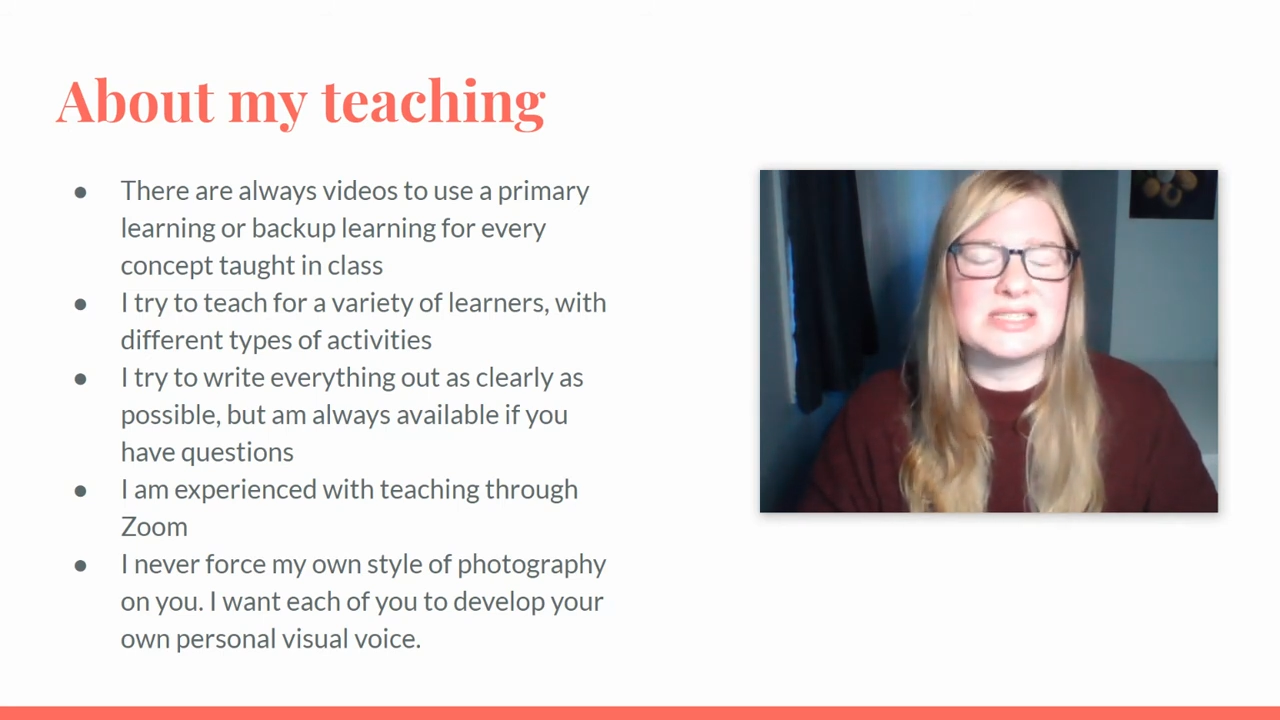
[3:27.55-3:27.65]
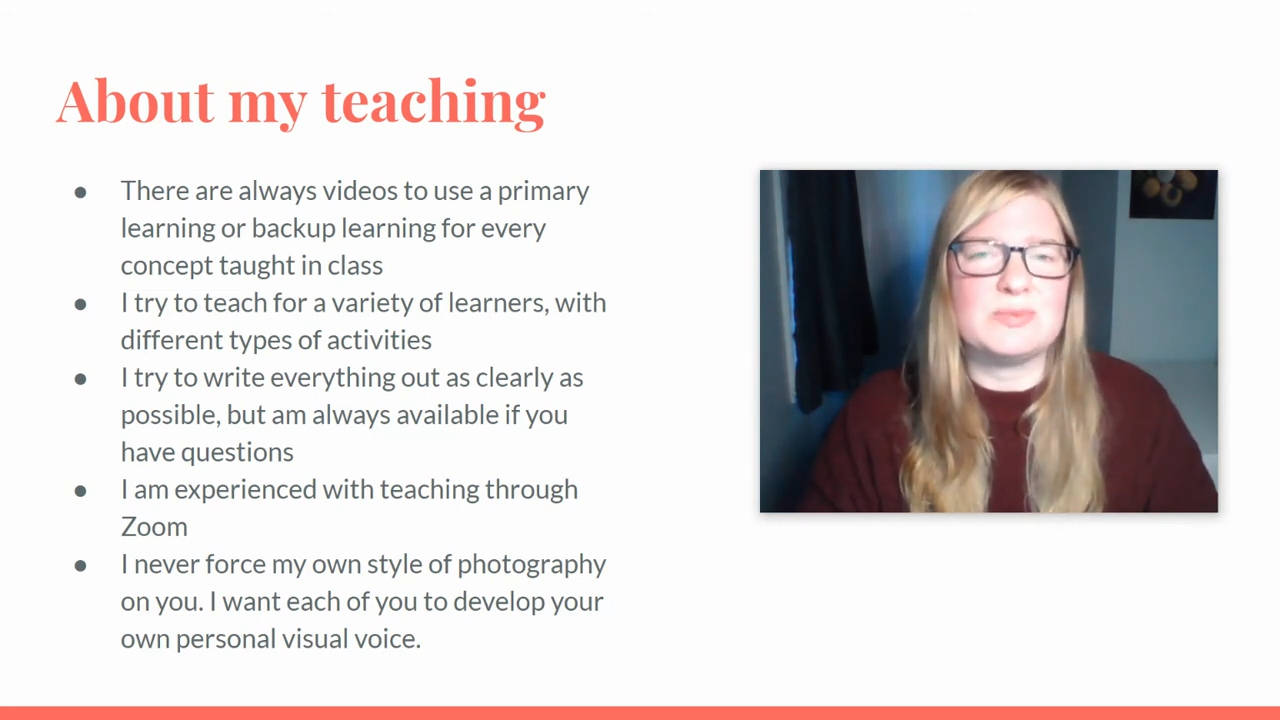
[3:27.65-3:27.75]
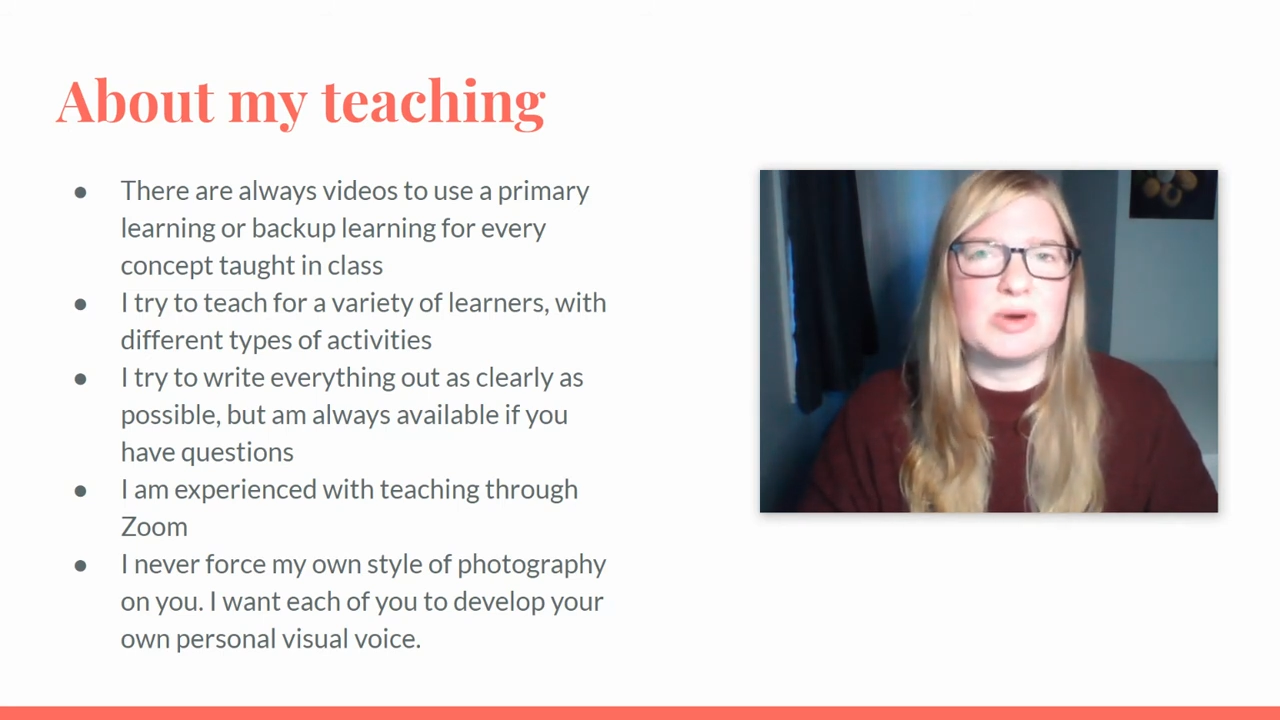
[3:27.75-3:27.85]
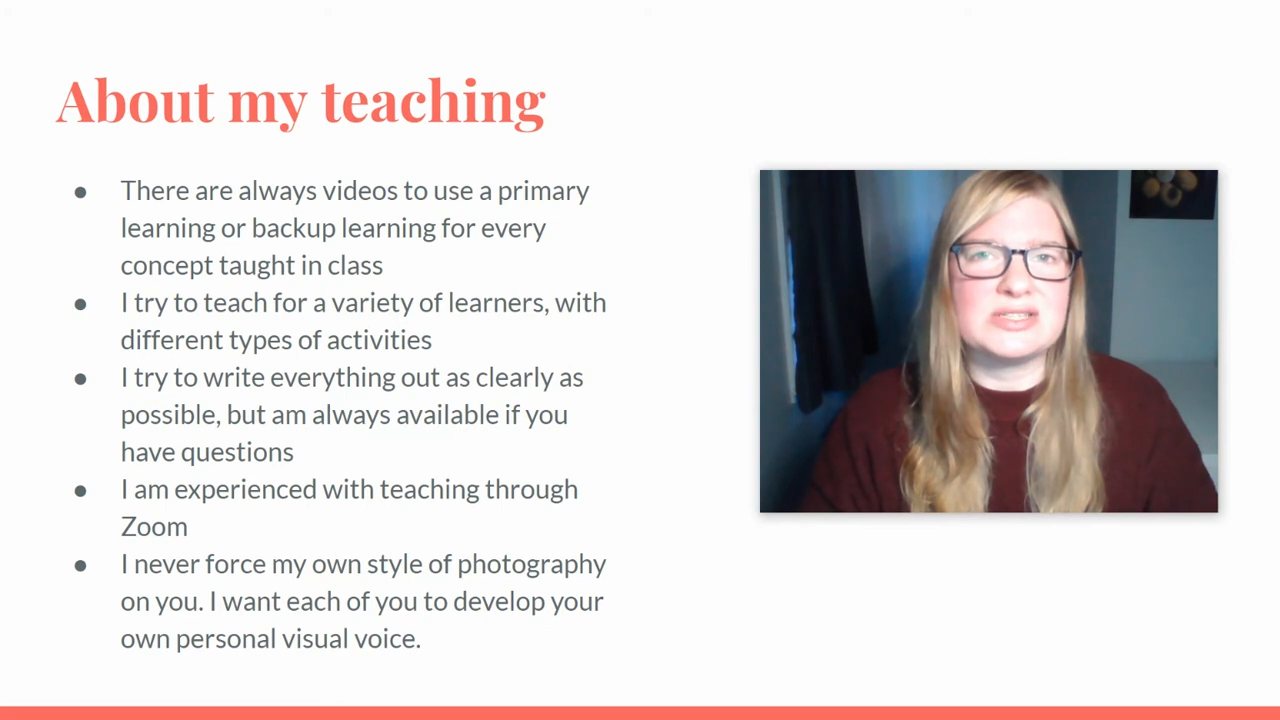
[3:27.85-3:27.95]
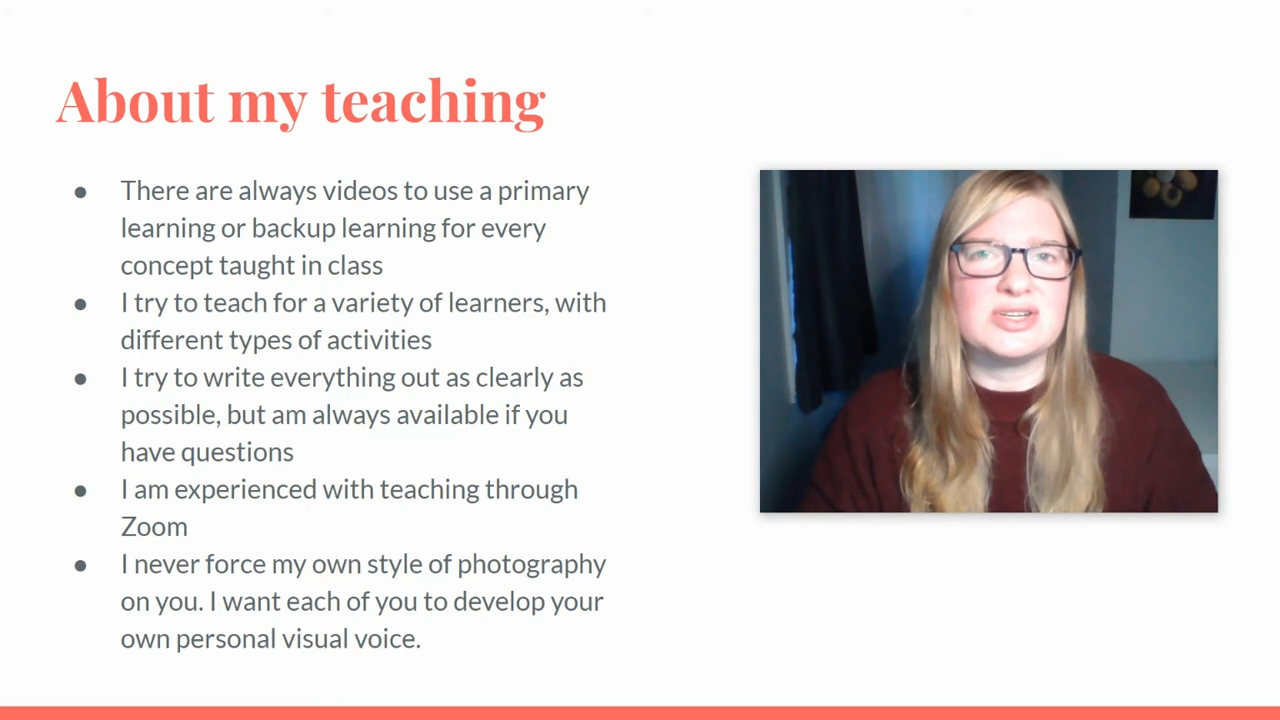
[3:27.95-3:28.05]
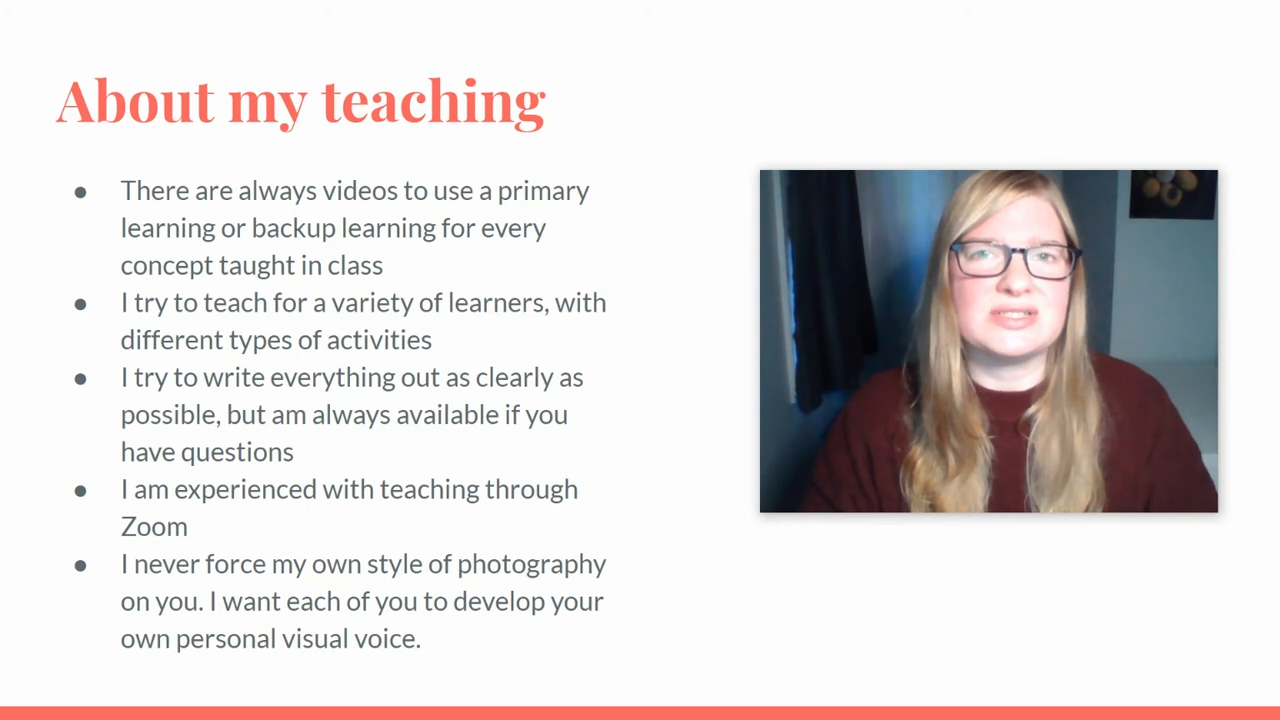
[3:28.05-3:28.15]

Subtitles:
express